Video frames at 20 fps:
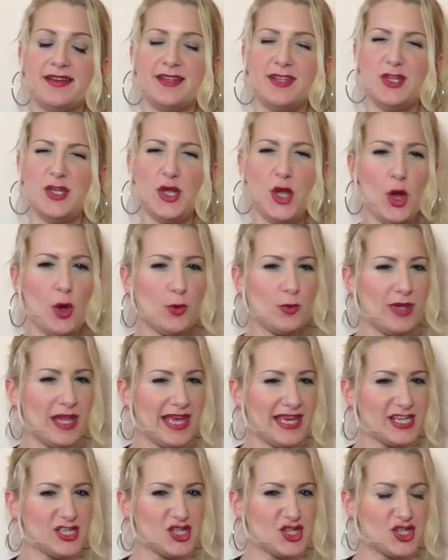
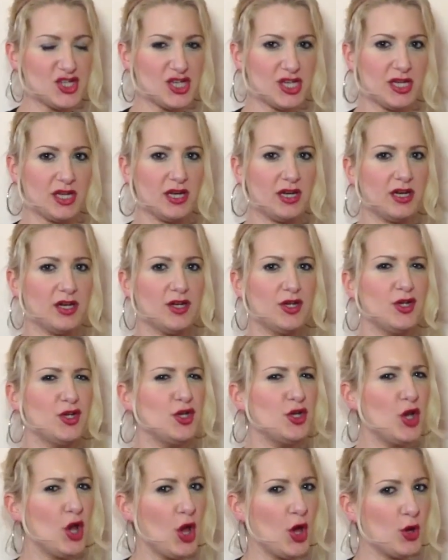knowledge,
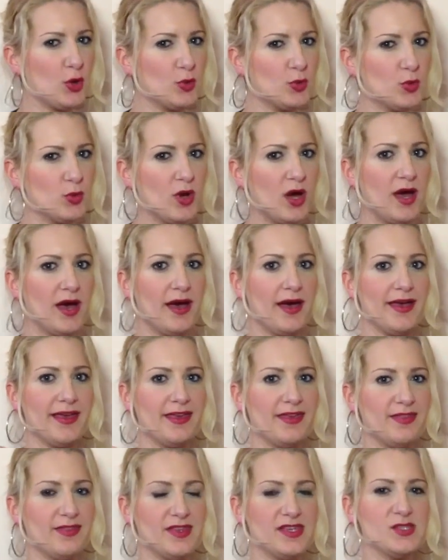know,
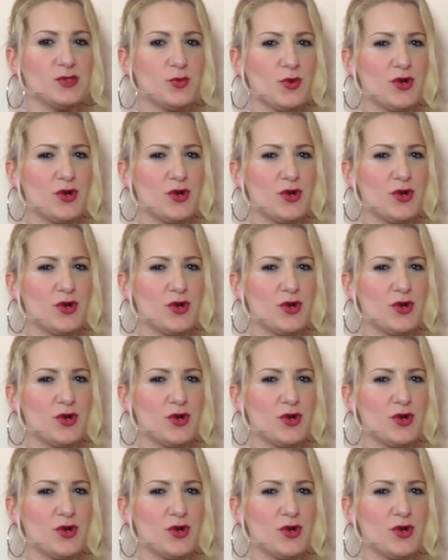in these